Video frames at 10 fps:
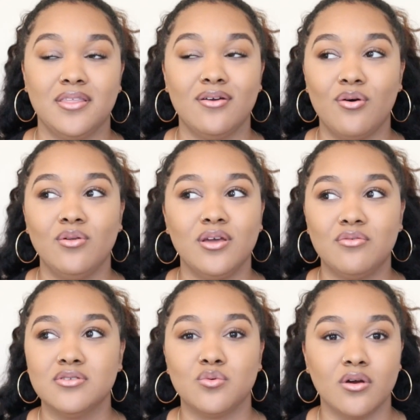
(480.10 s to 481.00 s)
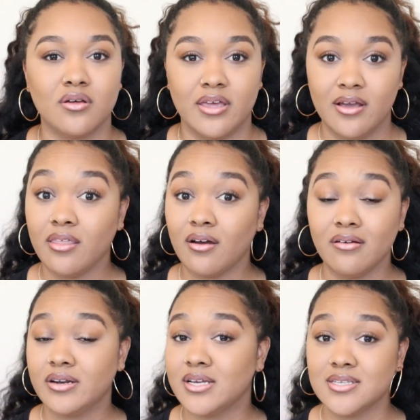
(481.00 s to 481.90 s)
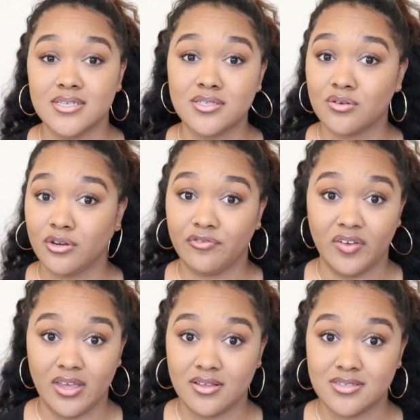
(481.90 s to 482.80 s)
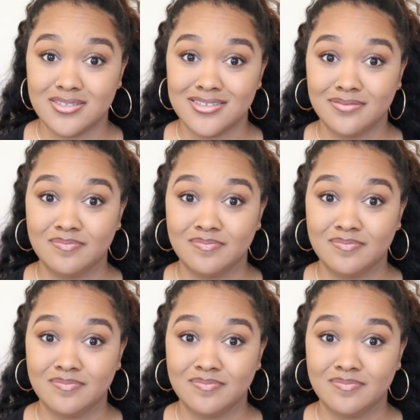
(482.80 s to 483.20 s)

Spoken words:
but they're only going to work on the hair that already exists on your face.